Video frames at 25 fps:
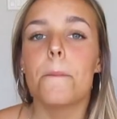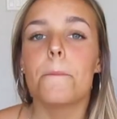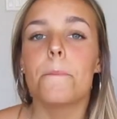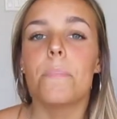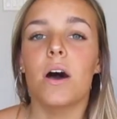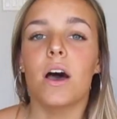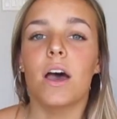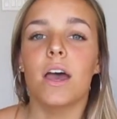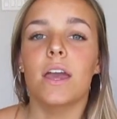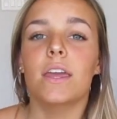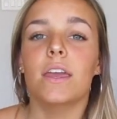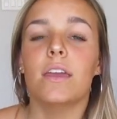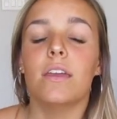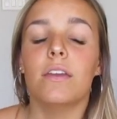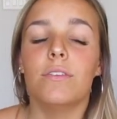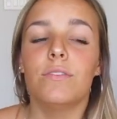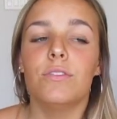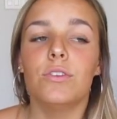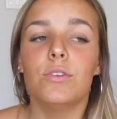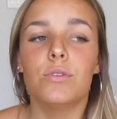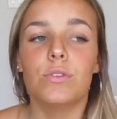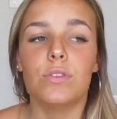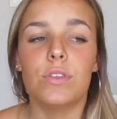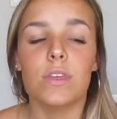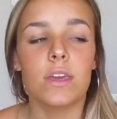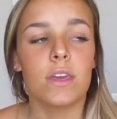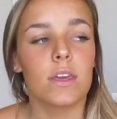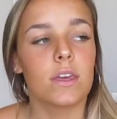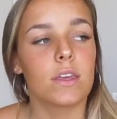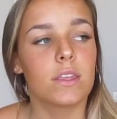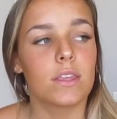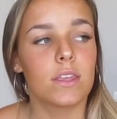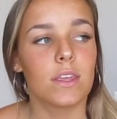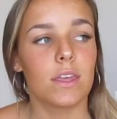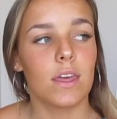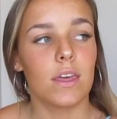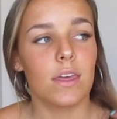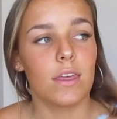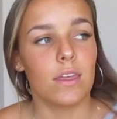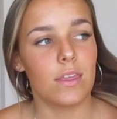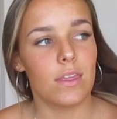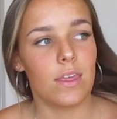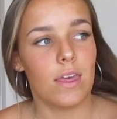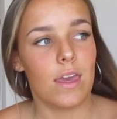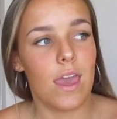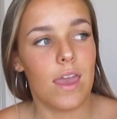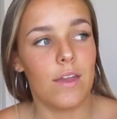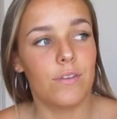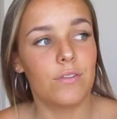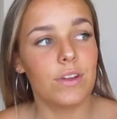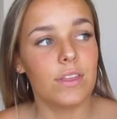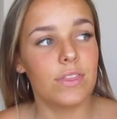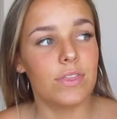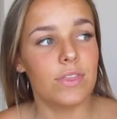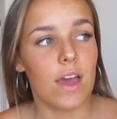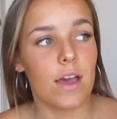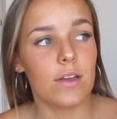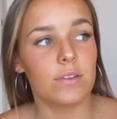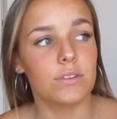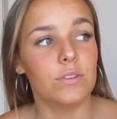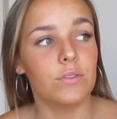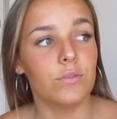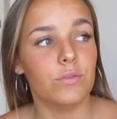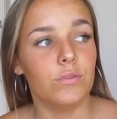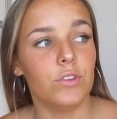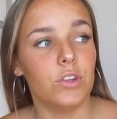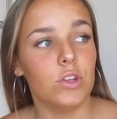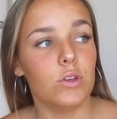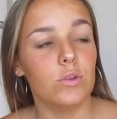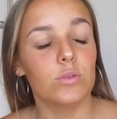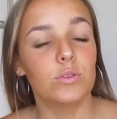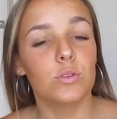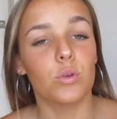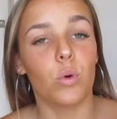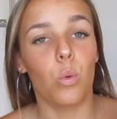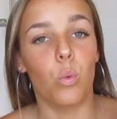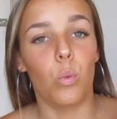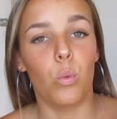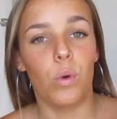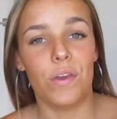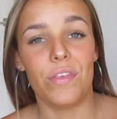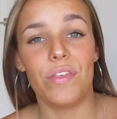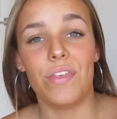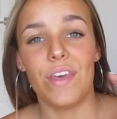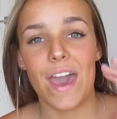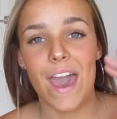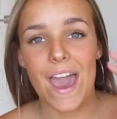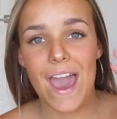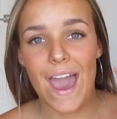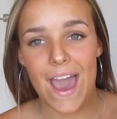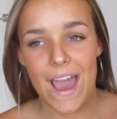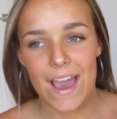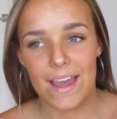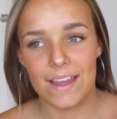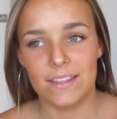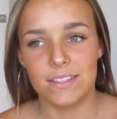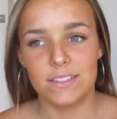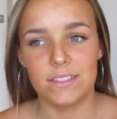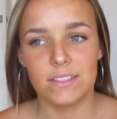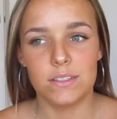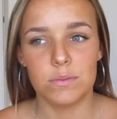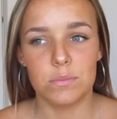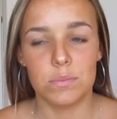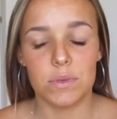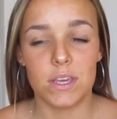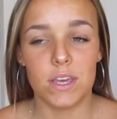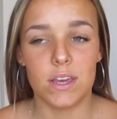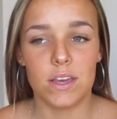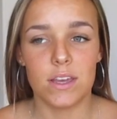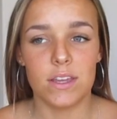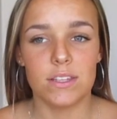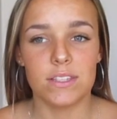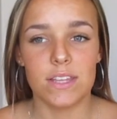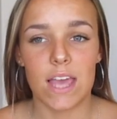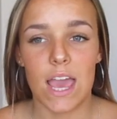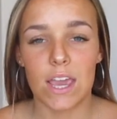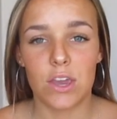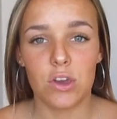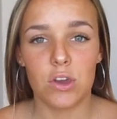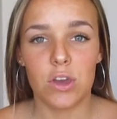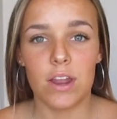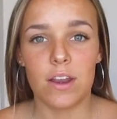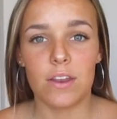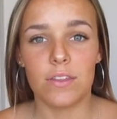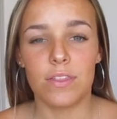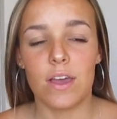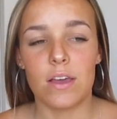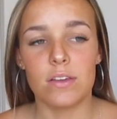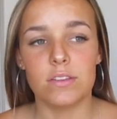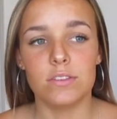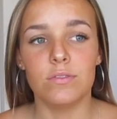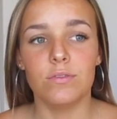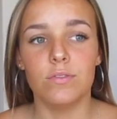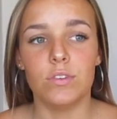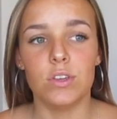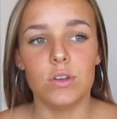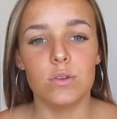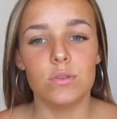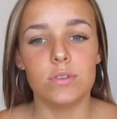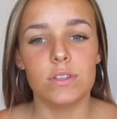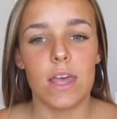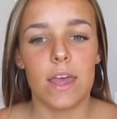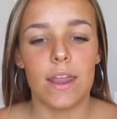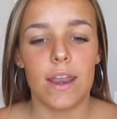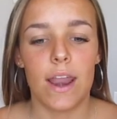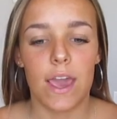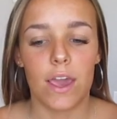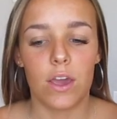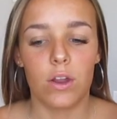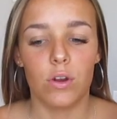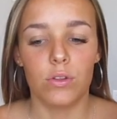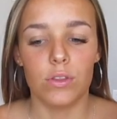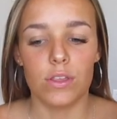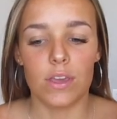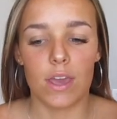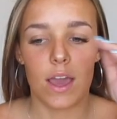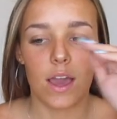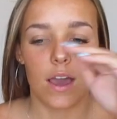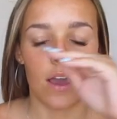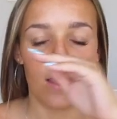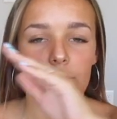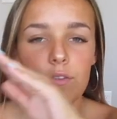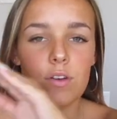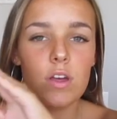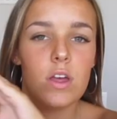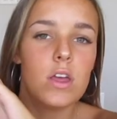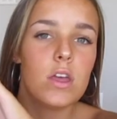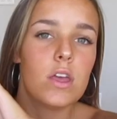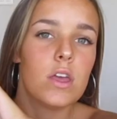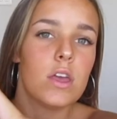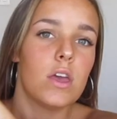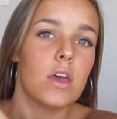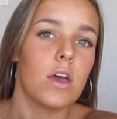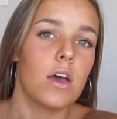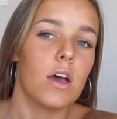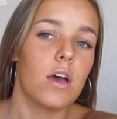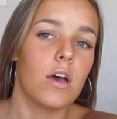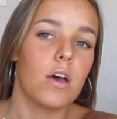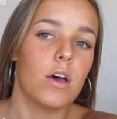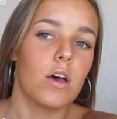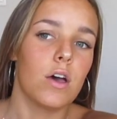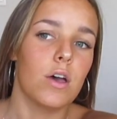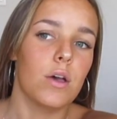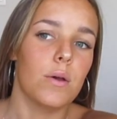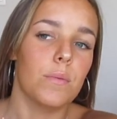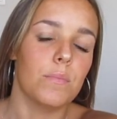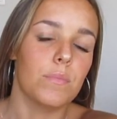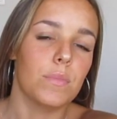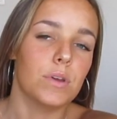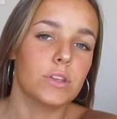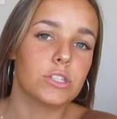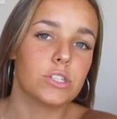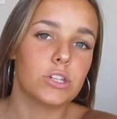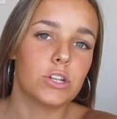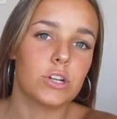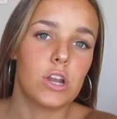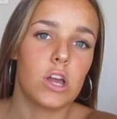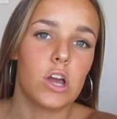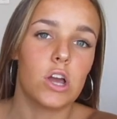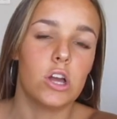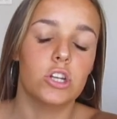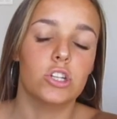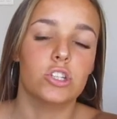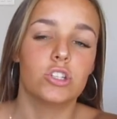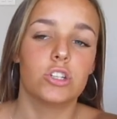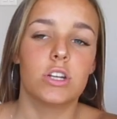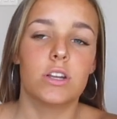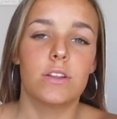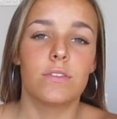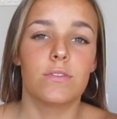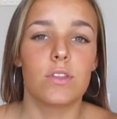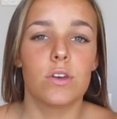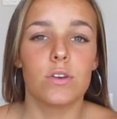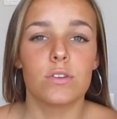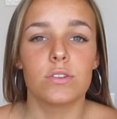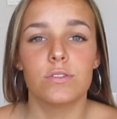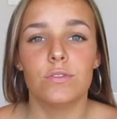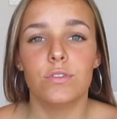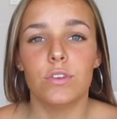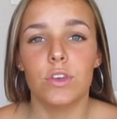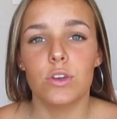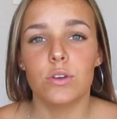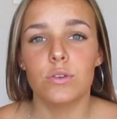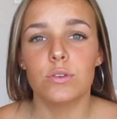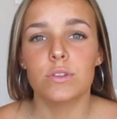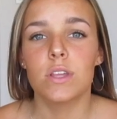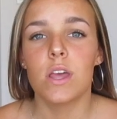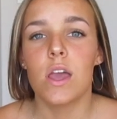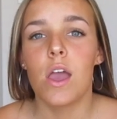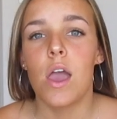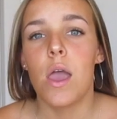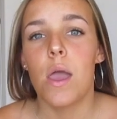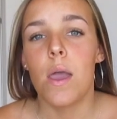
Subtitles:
But if you think every 1,000 views with ads, because I could get 1,000 views and I could only have a certain 100 of those views